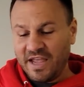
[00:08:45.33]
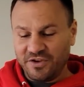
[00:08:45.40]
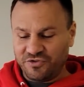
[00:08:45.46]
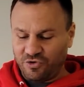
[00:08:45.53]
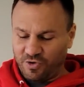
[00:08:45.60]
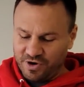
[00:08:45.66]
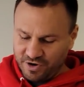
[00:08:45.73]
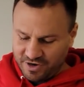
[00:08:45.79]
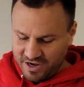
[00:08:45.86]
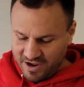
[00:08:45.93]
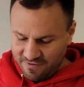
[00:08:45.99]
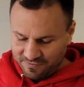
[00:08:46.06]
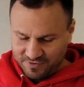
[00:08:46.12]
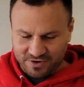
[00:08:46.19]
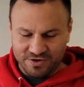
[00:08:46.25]
Enjoy your
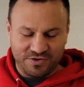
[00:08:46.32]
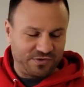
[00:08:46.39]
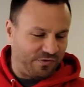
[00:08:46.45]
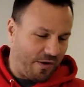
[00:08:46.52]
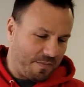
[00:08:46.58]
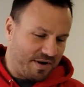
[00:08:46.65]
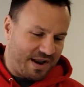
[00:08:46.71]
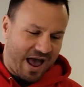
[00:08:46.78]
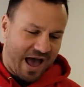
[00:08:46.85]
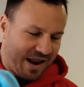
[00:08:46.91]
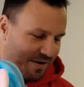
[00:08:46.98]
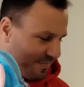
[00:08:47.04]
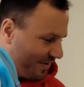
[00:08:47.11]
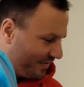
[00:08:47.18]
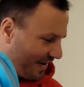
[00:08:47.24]
gift. It's from
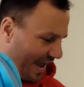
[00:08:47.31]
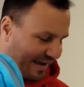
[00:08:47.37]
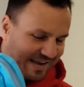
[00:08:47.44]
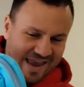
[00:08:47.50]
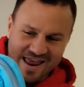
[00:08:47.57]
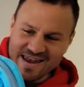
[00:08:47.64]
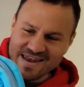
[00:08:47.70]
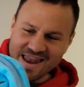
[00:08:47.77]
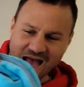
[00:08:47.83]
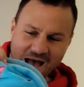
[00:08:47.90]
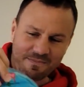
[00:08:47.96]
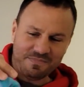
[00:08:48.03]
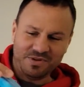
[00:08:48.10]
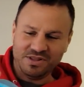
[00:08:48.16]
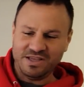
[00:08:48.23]
Anonymous. I
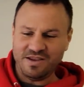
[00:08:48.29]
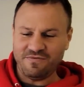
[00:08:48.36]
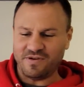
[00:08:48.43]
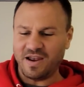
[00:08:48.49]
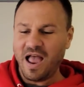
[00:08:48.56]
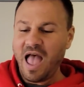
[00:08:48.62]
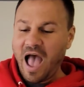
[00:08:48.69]
cannot believe it.